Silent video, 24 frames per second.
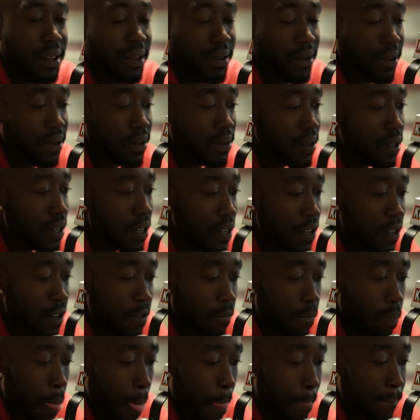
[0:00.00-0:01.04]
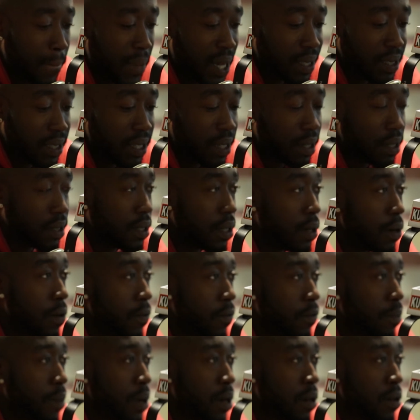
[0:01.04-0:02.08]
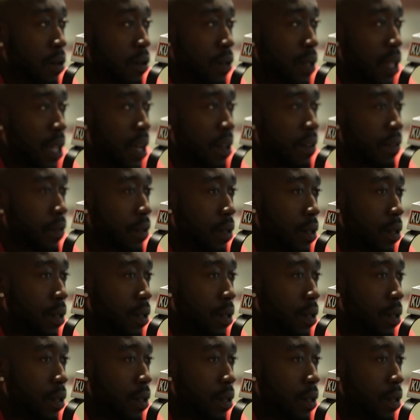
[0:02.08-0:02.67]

you know. I set the tone for my own life,